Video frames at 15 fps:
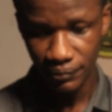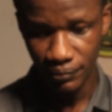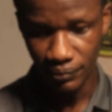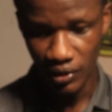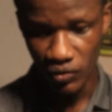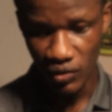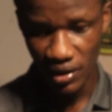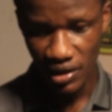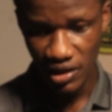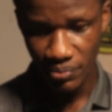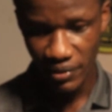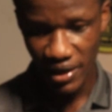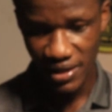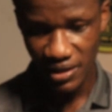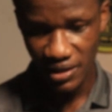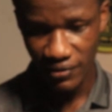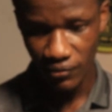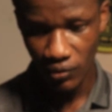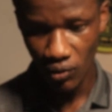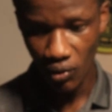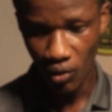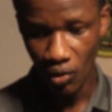between this price
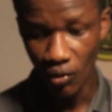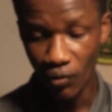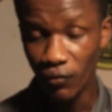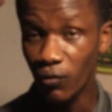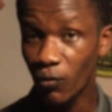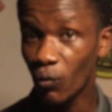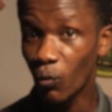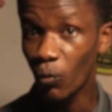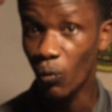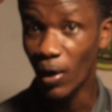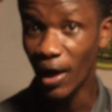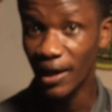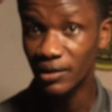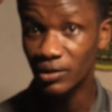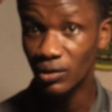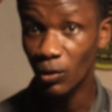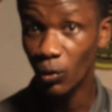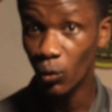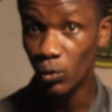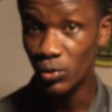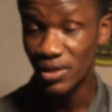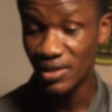level of
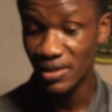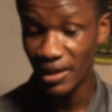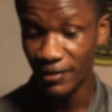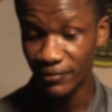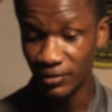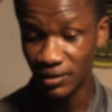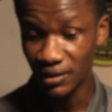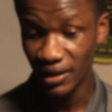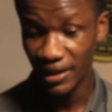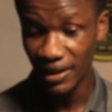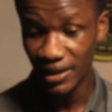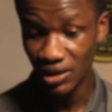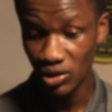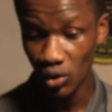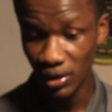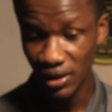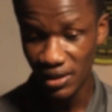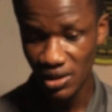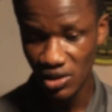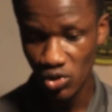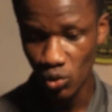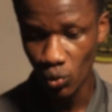
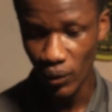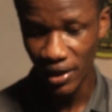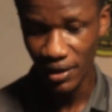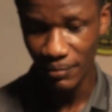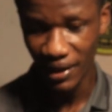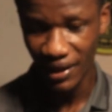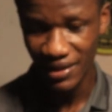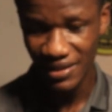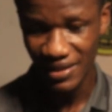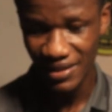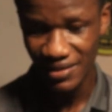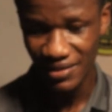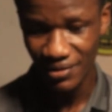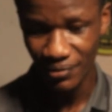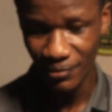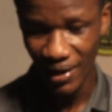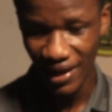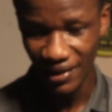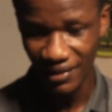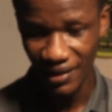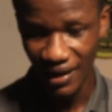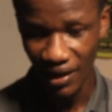$107K to where the market is
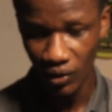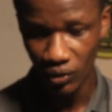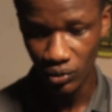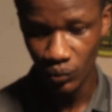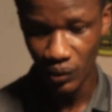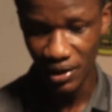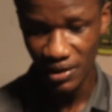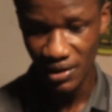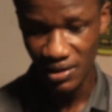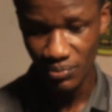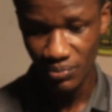right now. Within this